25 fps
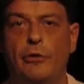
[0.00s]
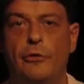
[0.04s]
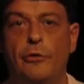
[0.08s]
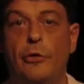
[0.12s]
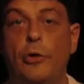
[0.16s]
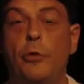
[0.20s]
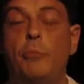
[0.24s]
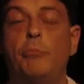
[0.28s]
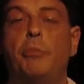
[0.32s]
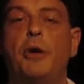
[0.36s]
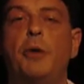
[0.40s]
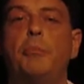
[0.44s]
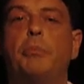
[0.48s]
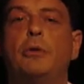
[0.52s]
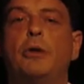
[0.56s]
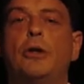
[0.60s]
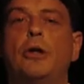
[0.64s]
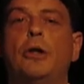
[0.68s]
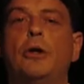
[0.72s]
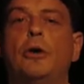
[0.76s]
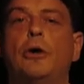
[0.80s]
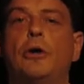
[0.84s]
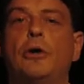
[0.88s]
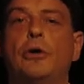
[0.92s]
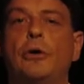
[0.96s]
to whom people
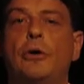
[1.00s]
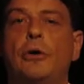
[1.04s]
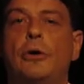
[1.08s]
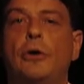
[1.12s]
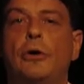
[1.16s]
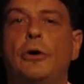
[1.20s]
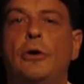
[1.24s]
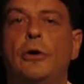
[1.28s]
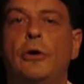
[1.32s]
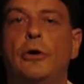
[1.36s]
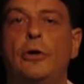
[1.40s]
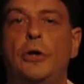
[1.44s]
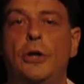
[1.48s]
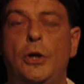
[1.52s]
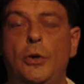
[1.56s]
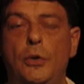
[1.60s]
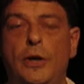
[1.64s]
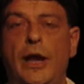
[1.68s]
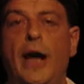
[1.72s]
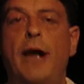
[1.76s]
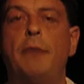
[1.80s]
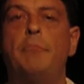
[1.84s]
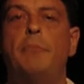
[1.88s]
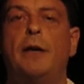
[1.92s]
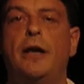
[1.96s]
look, you
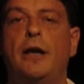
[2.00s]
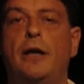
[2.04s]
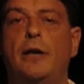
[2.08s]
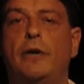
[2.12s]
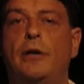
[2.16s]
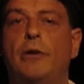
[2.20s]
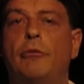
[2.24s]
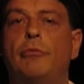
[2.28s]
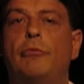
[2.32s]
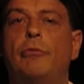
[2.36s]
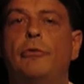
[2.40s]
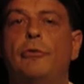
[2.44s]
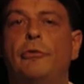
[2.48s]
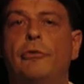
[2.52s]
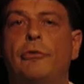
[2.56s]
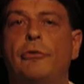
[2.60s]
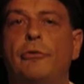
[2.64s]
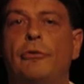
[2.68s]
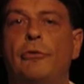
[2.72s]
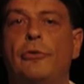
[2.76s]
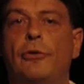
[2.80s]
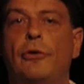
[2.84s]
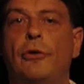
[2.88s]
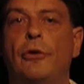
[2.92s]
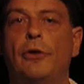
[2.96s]
can make a
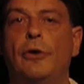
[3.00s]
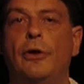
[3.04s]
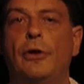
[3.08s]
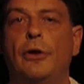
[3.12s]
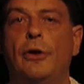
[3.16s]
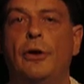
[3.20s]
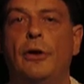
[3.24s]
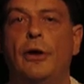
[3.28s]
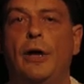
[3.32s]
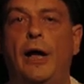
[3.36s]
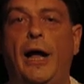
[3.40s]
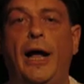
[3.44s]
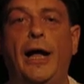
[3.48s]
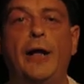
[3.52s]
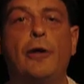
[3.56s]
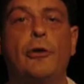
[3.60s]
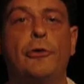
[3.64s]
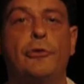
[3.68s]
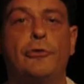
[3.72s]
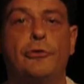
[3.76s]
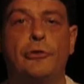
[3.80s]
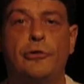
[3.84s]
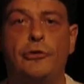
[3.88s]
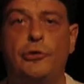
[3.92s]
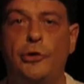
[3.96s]
difference. Our
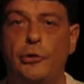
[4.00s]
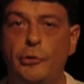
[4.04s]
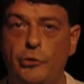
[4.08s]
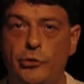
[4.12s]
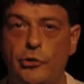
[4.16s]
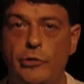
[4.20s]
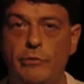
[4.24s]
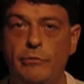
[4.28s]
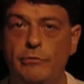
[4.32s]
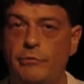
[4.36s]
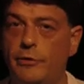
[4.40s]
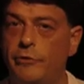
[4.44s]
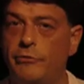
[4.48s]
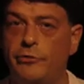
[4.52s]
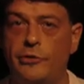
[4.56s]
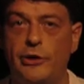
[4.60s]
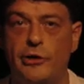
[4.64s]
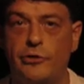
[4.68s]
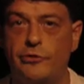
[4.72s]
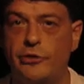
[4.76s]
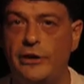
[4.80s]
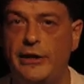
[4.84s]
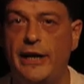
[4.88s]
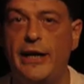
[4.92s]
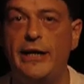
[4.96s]
Constitution of
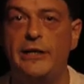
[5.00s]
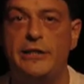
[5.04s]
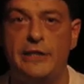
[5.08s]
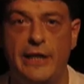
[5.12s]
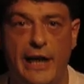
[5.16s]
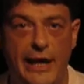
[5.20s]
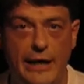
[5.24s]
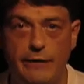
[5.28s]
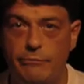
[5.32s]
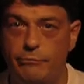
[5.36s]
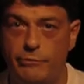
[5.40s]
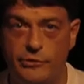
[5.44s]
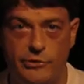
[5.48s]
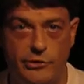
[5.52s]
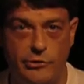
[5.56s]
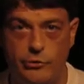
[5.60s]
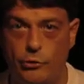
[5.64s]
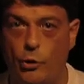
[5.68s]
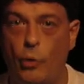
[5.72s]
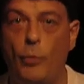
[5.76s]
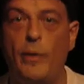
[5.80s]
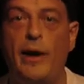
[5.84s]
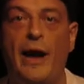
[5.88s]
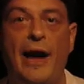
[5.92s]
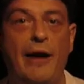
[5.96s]
1688, which
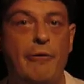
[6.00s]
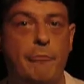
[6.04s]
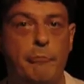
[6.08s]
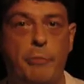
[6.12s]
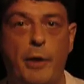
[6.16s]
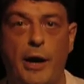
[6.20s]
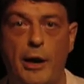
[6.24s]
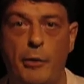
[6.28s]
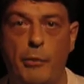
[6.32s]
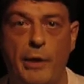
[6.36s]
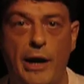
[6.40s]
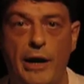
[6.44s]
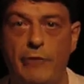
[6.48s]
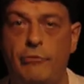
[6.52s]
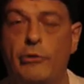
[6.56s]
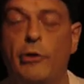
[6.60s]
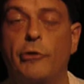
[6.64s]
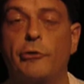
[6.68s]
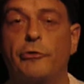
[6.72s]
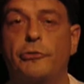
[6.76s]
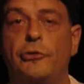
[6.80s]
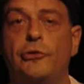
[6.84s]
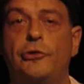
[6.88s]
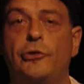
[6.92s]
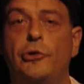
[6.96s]
is all we have by way of
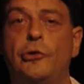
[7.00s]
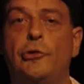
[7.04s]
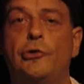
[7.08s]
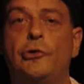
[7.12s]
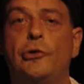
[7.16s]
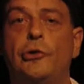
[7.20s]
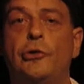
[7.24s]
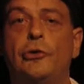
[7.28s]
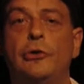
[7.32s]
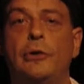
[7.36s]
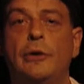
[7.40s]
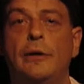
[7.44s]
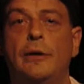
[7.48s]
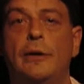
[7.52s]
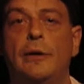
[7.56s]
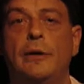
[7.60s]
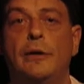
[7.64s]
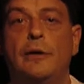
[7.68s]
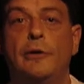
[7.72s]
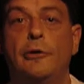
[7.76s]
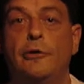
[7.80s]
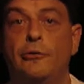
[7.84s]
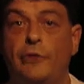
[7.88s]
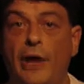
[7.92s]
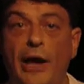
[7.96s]
Constitution,
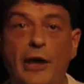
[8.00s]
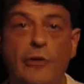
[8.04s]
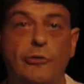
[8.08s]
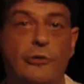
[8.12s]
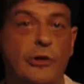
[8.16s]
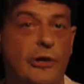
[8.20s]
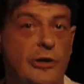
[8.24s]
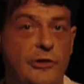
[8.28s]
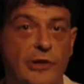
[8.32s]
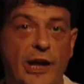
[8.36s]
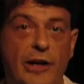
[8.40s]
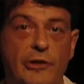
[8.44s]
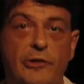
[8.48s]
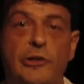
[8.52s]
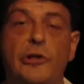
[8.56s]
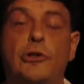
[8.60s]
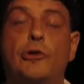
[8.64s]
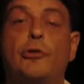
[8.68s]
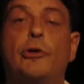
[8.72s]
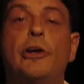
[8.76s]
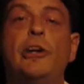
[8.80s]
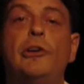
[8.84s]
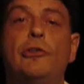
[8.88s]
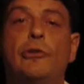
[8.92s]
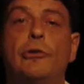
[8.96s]
says that it is actually
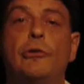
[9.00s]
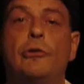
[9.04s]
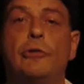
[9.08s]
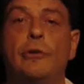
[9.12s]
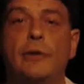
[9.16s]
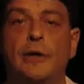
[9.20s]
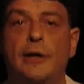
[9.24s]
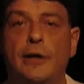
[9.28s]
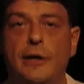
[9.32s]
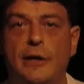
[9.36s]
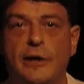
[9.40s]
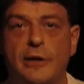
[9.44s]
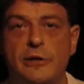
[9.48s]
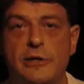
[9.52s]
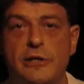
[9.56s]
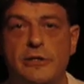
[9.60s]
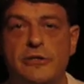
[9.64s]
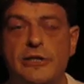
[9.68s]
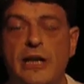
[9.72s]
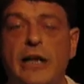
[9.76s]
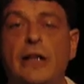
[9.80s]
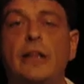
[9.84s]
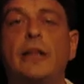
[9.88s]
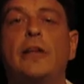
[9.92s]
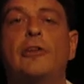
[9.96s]
treason to
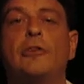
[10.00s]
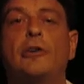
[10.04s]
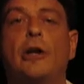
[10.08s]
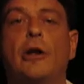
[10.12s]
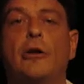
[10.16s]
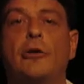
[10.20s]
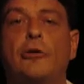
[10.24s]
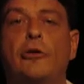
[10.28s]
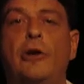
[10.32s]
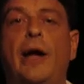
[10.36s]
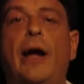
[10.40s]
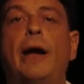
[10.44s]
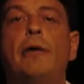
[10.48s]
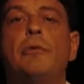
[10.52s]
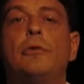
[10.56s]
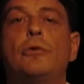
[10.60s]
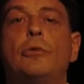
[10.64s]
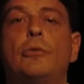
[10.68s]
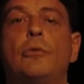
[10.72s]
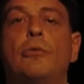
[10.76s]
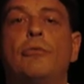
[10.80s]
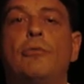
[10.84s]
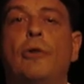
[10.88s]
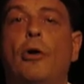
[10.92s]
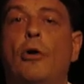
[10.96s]
sell this country out
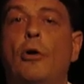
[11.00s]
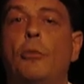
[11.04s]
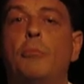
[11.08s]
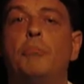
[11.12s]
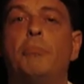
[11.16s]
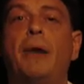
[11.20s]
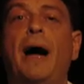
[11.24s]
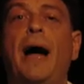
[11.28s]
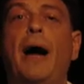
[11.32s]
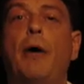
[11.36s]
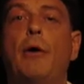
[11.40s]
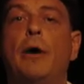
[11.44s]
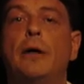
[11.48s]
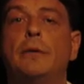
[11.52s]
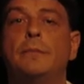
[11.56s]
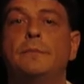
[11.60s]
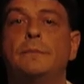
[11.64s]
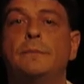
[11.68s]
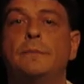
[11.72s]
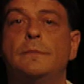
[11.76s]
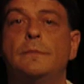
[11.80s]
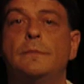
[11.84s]
to a foreign power.